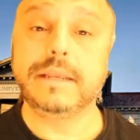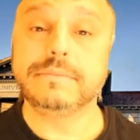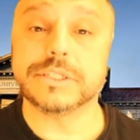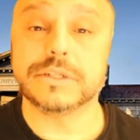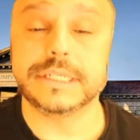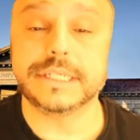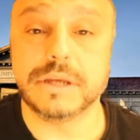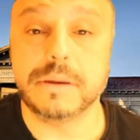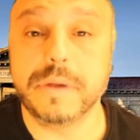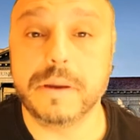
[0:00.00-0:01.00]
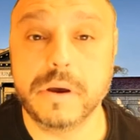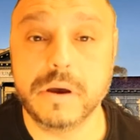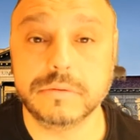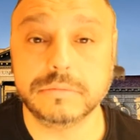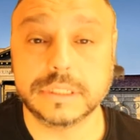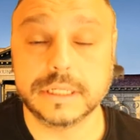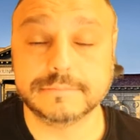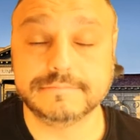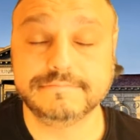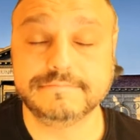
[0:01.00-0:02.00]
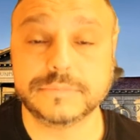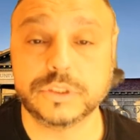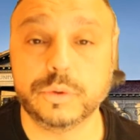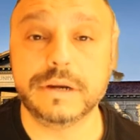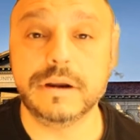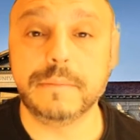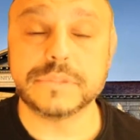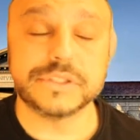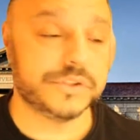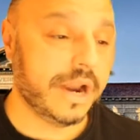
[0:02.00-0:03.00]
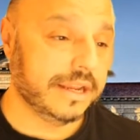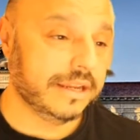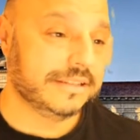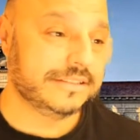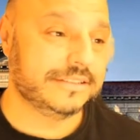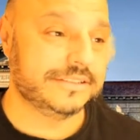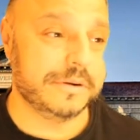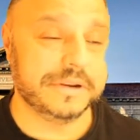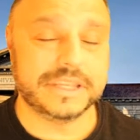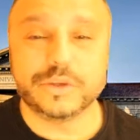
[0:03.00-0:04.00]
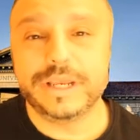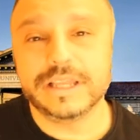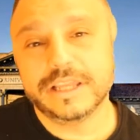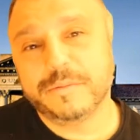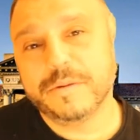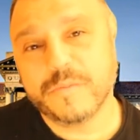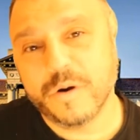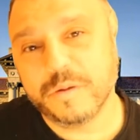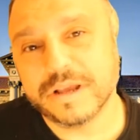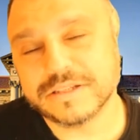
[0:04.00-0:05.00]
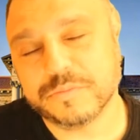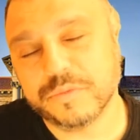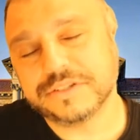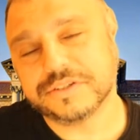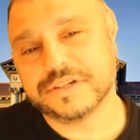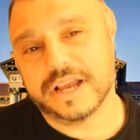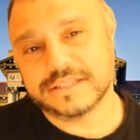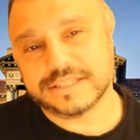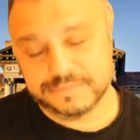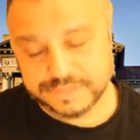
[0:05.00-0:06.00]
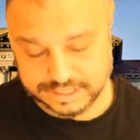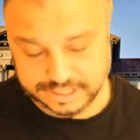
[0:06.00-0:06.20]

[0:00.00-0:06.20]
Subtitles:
Certainly jump up on Twitter. I'm just trying to tweet a little bit more about some research concepts.